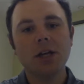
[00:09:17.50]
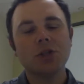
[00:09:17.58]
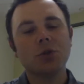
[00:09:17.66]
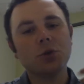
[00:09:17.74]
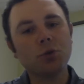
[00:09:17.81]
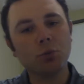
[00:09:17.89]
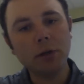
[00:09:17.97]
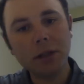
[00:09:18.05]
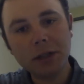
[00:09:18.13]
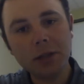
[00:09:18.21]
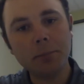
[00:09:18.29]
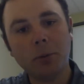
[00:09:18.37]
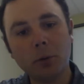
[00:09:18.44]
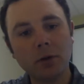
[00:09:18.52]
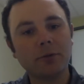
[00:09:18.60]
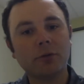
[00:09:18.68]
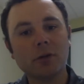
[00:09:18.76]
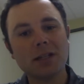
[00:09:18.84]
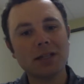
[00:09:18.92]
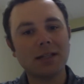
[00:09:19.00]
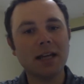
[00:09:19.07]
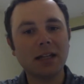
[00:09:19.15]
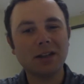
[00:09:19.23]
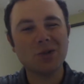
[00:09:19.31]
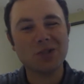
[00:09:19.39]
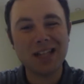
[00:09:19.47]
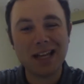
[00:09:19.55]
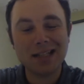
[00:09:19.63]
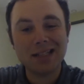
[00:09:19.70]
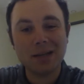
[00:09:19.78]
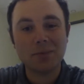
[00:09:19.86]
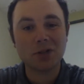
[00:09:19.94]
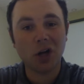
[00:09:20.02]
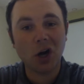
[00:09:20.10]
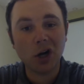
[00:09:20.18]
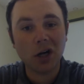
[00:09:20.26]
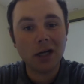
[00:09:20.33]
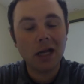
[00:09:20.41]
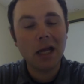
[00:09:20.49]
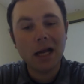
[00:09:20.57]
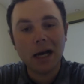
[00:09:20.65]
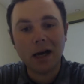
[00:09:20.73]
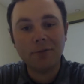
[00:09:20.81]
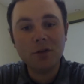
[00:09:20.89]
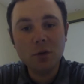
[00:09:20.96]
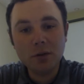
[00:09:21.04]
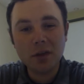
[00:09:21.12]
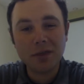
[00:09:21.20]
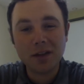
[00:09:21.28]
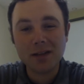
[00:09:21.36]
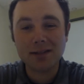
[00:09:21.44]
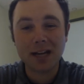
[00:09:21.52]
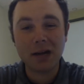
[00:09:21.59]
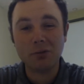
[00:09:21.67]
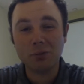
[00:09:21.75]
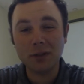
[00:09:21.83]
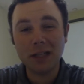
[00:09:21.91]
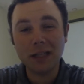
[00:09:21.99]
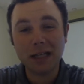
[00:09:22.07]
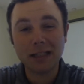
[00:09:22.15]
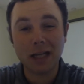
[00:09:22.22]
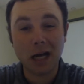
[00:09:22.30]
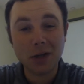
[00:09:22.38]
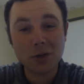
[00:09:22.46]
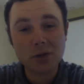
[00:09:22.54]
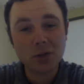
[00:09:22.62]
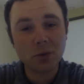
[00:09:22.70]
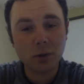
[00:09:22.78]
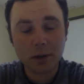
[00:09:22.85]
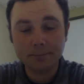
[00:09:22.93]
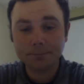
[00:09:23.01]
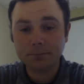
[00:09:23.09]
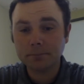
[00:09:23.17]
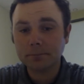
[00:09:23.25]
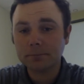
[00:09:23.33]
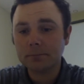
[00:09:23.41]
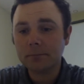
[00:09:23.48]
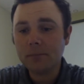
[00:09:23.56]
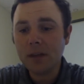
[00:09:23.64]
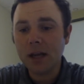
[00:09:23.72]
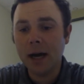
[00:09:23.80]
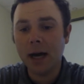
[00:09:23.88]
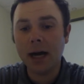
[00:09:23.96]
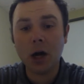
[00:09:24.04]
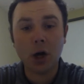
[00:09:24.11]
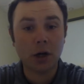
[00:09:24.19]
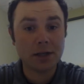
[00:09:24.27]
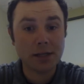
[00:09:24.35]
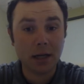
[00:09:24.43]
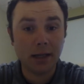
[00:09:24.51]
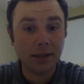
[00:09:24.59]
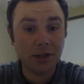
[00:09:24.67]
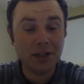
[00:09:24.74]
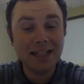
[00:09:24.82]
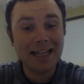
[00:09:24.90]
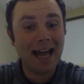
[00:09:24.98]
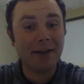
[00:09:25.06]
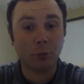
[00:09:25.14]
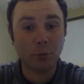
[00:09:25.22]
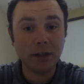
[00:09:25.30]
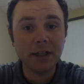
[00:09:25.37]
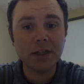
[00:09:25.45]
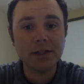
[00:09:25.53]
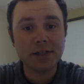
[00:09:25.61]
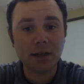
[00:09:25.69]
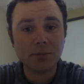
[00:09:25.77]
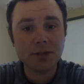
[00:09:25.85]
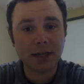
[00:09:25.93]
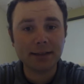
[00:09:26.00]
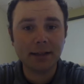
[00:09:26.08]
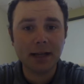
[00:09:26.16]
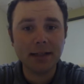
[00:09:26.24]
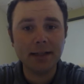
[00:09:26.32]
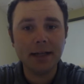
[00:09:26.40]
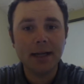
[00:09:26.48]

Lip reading: So it's really important for us to take those 10 tips to heart. A few of the things that I would really like to underscore are you need to have a really good subject line.